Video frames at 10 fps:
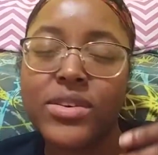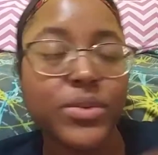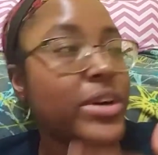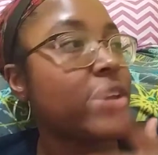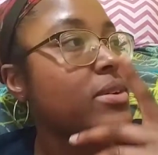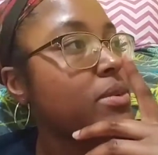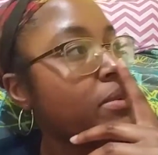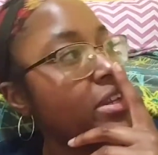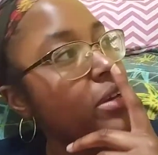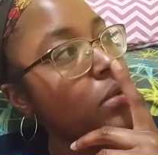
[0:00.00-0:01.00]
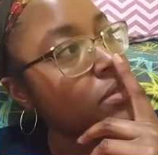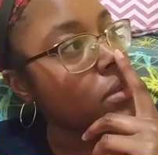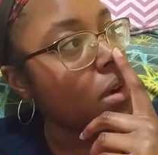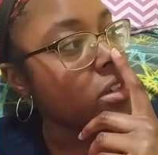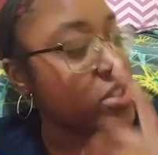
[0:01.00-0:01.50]
Well, when did Wolf of
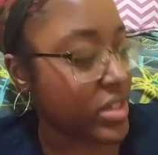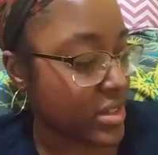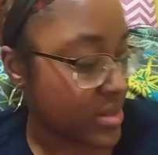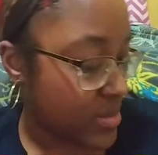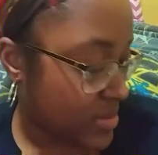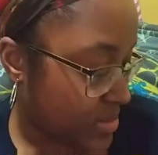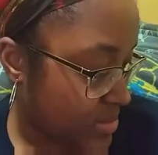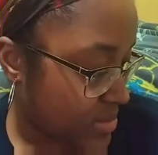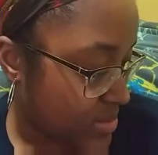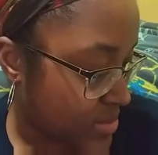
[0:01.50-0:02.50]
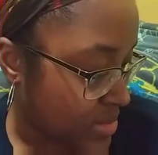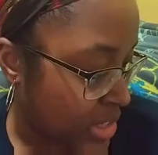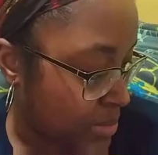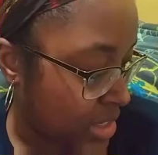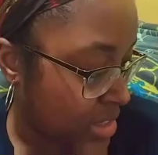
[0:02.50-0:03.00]
Wall Street?
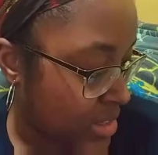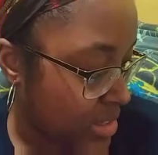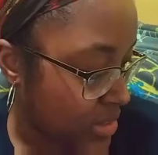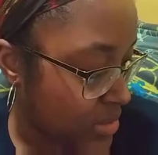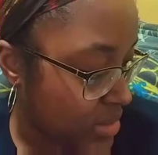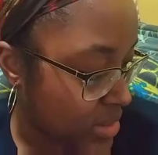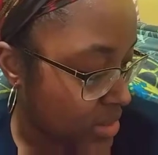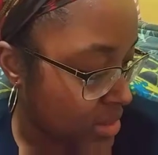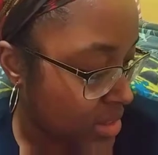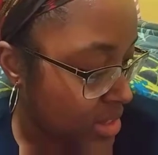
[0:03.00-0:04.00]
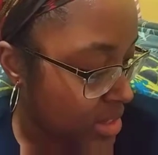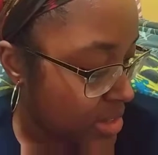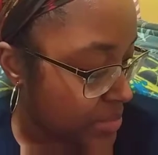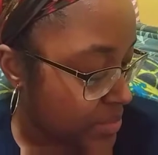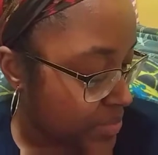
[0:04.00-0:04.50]
Let me Google.
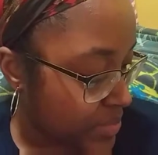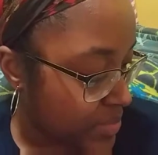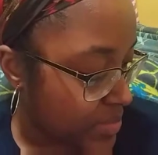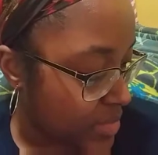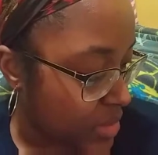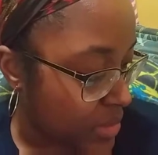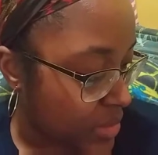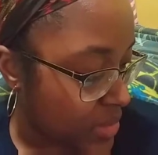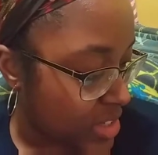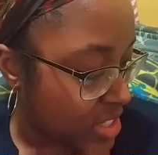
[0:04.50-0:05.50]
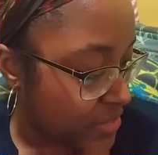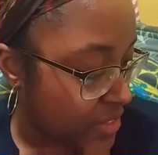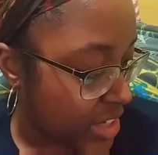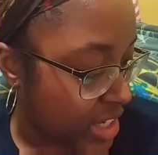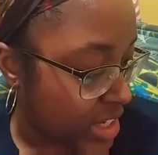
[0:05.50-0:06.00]
Google, it's
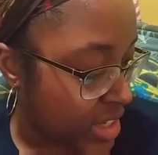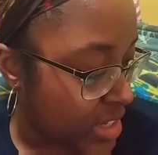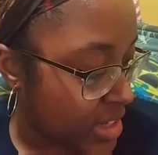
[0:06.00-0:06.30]
free.